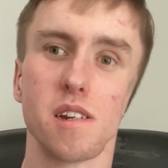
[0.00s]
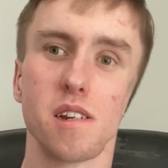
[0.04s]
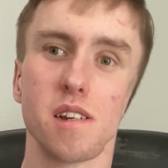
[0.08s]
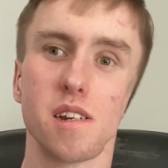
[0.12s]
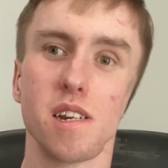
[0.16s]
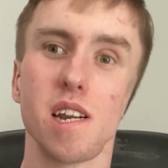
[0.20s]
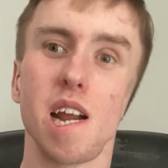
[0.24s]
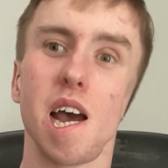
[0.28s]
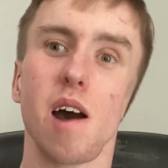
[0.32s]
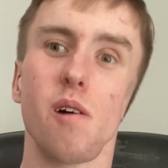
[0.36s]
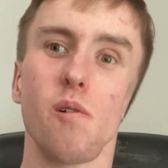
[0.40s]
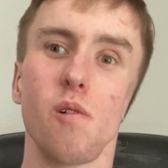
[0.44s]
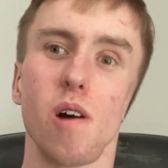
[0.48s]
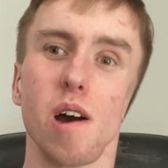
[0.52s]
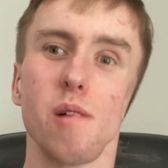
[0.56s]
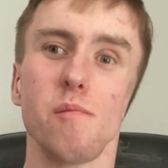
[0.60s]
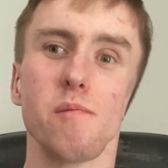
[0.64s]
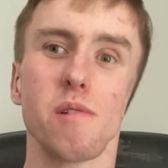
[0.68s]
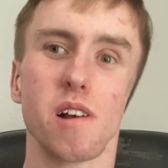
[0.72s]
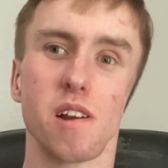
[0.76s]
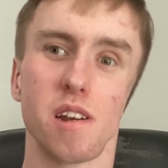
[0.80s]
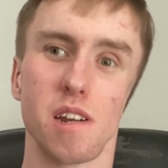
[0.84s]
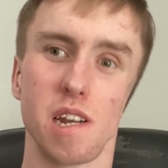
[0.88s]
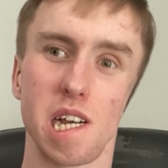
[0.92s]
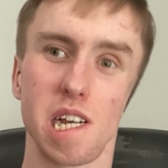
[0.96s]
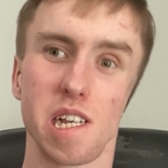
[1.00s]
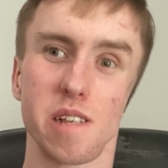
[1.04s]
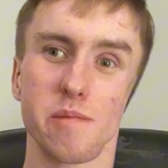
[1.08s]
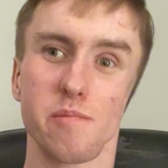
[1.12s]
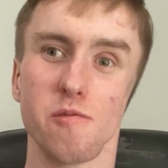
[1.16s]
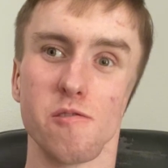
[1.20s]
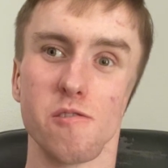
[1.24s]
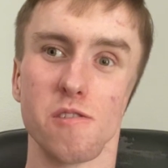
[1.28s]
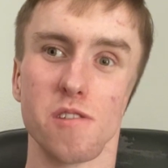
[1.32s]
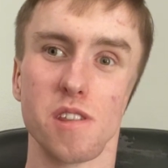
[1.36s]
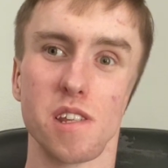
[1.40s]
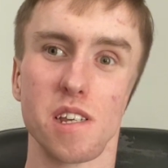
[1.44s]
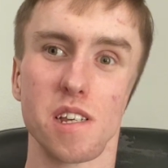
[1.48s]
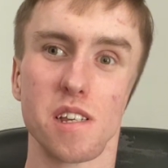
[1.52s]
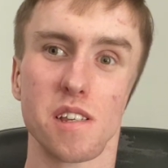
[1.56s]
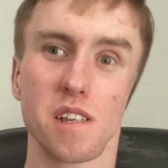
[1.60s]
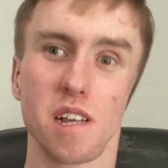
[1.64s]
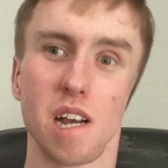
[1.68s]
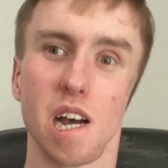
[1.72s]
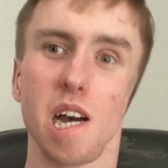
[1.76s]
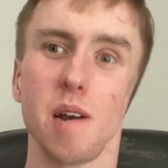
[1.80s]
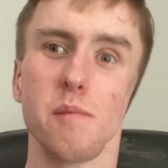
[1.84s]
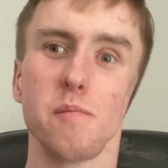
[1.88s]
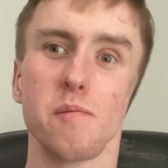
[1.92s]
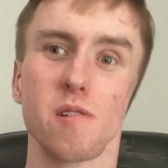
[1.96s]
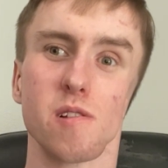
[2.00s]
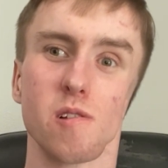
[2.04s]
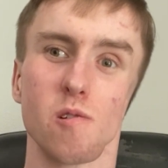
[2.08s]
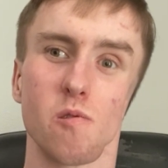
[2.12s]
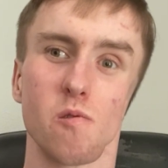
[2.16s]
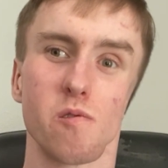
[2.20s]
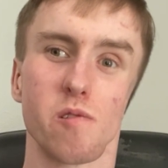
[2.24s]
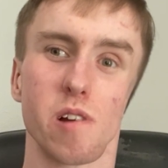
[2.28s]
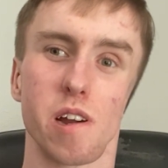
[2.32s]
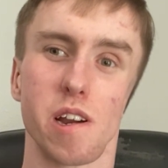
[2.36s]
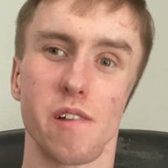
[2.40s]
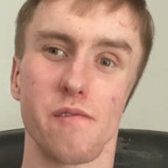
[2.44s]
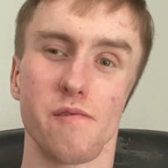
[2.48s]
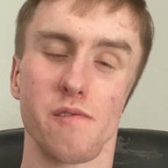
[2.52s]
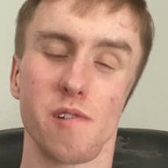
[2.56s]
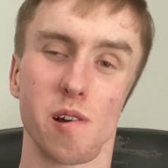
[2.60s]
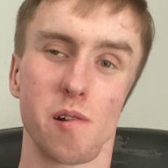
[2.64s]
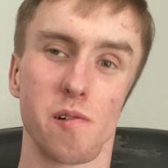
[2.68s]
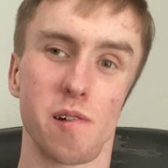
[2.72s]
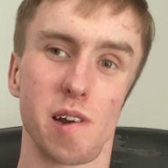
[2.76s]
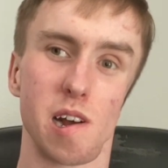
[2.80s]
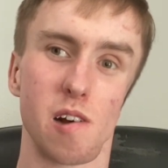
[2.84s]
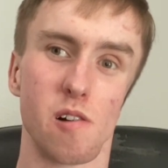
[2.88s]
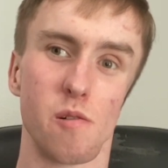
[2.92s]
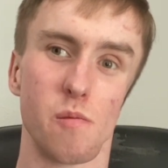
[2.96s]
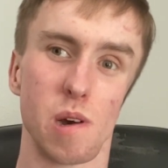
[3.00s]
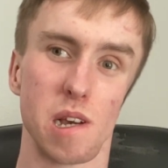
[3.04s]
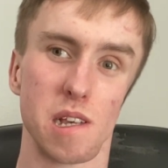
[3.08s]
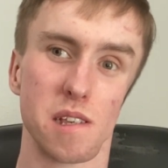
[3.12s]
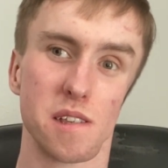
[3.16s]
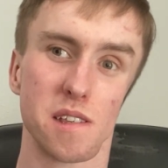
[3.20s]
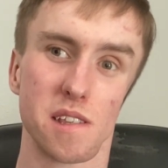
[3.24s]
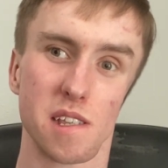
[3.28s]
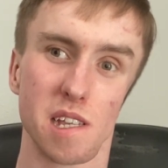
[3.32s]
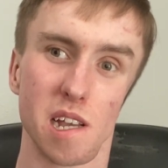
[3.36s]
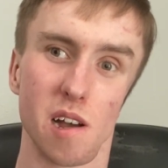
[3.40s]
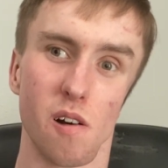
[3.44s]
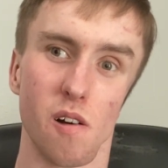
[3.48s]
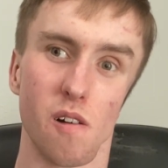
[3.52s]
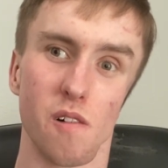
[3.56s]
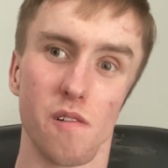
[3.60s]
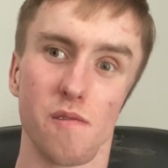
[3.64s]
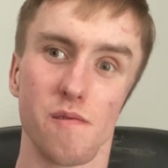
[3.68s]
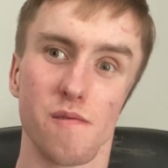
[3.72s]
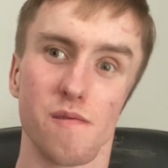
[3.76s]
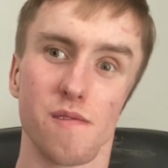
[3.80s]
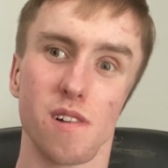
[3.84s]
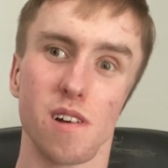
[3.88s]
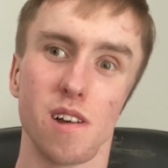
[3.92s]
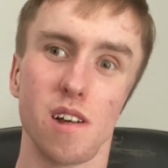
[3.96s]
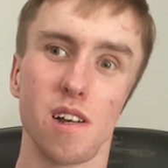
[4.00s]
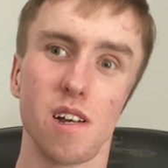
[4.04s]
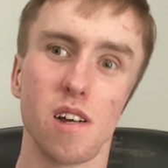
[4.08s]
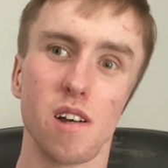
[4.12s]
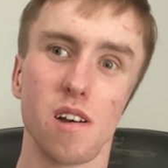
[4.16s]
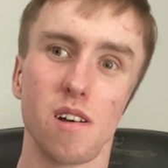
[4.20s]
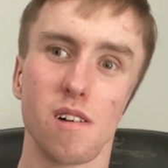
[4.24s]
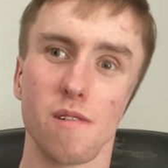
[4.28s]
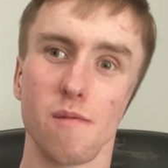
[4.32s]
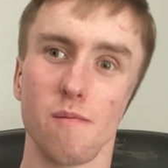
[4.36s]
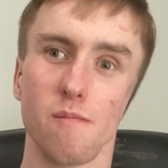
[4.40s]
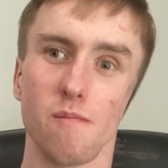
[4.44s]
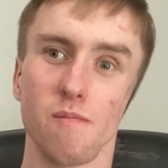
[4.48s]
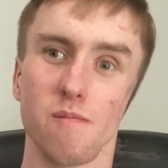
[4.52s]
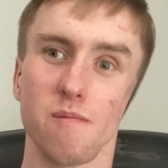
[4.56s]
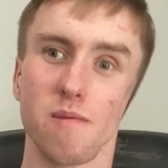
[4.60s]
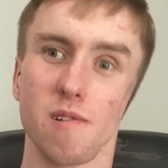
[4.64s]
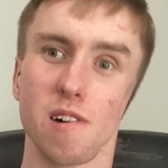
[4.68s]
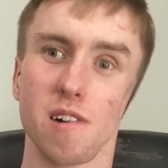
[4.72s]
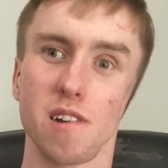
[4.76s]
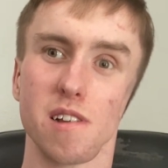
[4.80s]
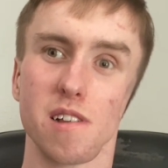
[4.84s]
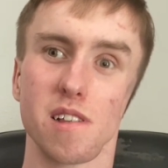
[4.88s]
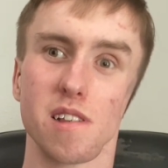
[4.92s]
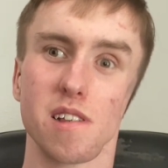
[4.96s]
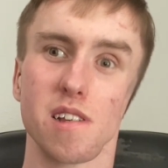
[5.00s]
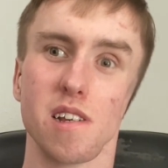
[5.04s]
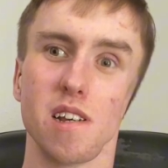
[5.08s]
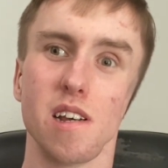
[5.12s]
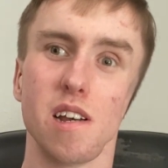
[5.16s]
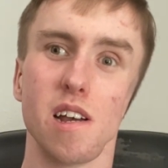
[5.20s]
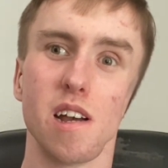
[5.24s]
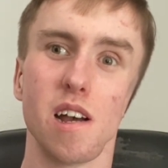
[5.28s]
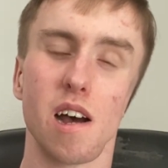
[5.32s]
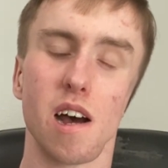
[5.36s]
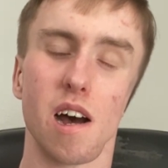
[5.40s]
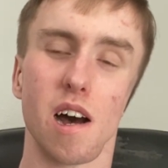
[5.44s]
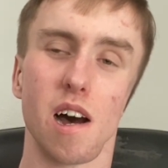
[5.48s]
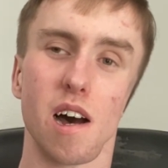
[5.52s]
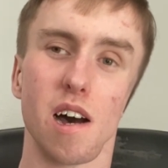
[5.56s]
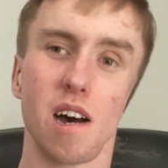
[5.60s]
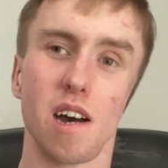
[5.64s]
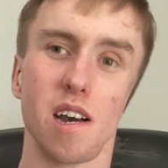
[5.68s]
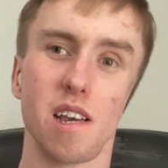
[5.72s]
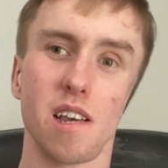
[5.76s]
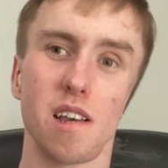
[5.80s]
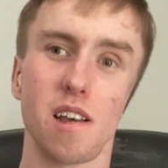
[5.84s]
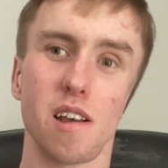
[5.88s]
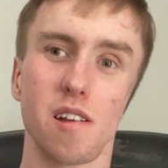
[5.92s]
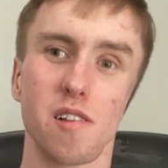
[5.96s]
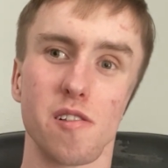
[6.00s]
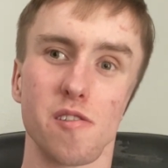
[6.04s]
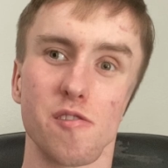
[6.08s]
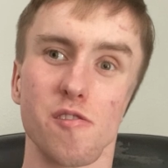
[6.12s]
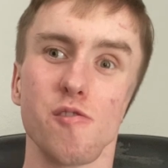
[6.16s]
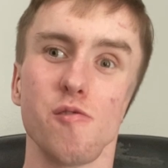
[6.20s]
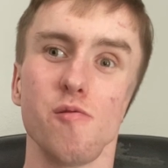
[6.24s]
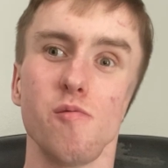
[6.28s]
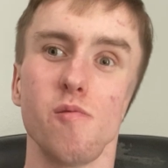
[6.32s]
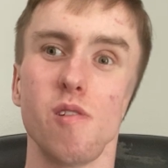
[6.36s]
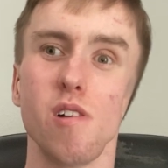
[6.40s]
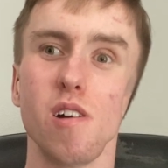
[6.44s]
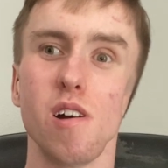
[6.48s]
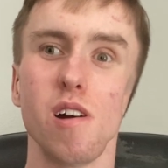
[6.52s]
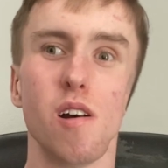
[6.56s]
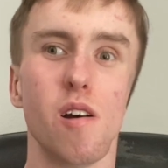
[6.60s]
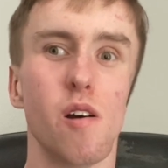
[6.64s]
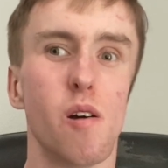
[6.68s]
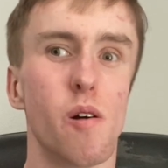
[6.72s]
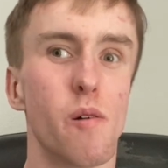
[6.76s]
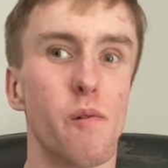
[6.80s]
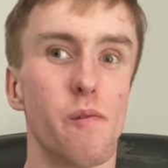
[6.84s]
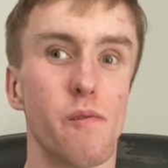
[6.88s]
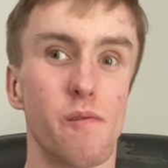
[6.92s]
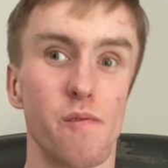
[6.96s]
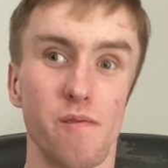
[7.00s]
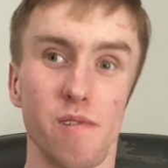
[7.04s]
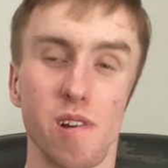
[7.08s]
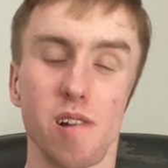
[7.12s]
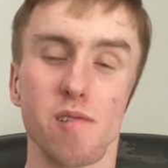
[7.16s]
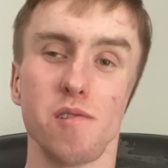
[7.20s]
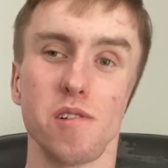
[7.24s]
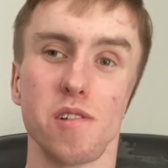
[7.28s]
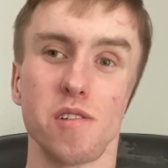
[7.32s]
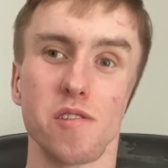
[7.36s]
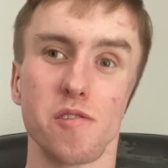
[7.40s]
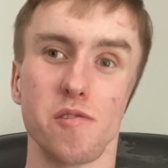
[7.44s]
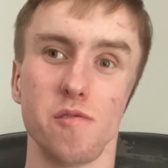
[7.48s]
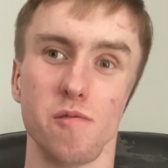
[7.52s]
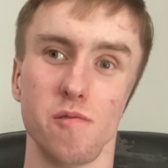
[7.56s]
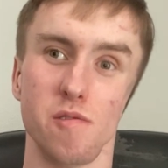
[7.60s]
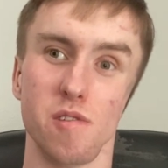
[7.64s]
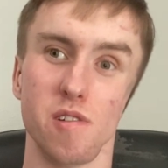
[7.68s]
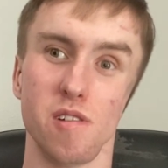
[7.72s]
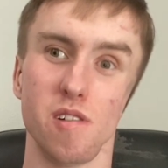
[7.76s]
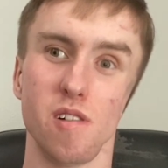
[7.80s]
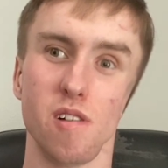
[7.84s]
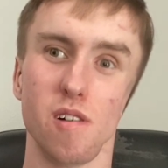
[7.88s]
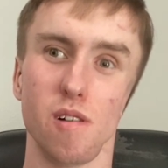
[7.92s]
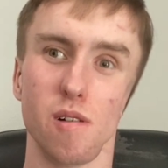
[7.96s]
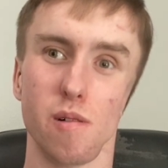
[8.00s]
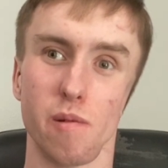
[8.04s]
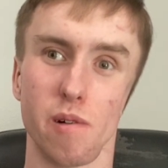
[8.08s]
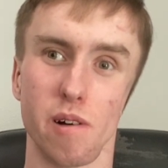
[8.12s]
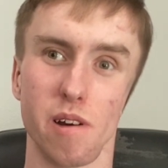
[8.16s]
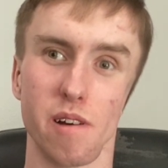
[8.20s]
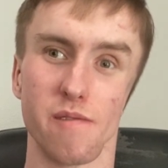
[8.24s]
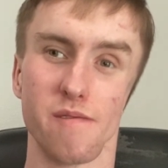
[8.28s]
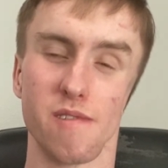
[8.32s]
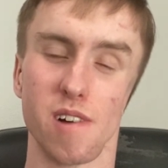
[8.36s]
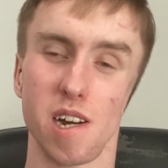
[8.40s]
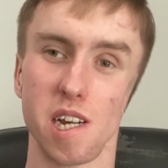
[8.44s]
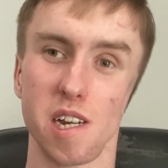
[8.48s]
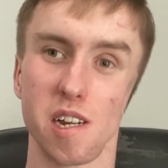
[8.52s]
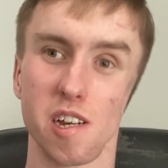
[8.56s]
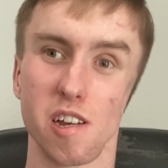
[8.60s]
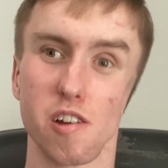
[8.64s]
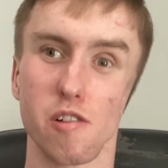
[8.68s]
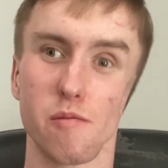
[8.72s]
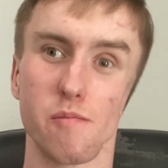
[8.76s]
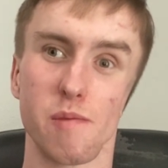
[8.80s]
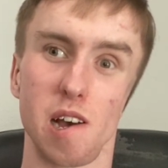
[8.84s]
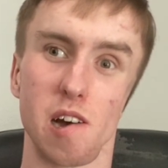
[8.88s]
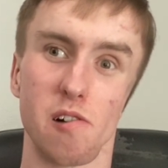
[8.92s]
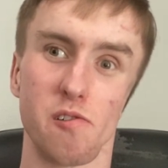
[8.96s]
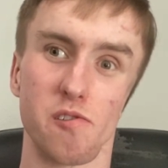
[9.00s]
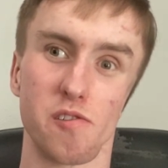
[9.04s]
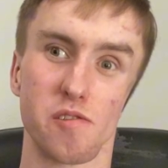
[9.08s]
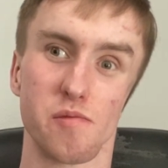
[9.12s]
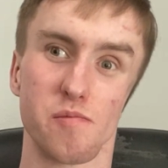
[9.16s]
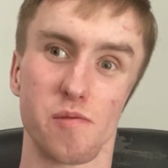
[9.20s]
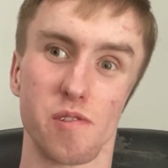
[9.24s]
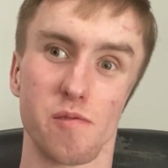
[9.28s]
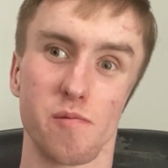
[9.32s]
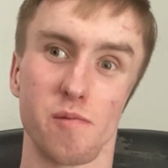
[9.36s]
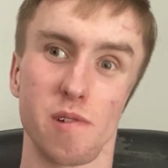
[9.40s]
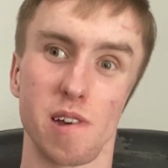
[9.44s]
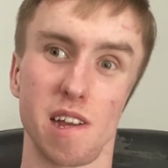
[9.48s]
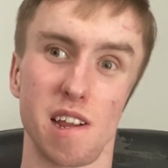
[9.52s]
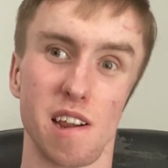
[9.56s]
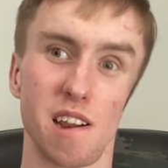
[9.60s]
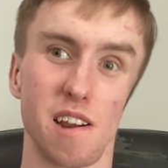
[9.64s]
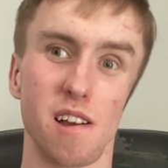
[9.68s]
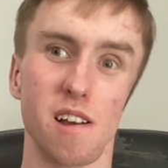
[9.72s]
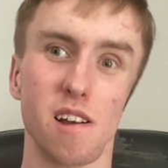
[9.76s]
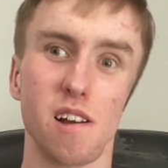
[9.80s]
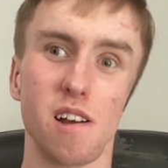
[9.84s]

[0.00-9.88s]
Now, I'm not an expert in this, I'm still trying to figure it out myself, but I do very soon want to find a good balance between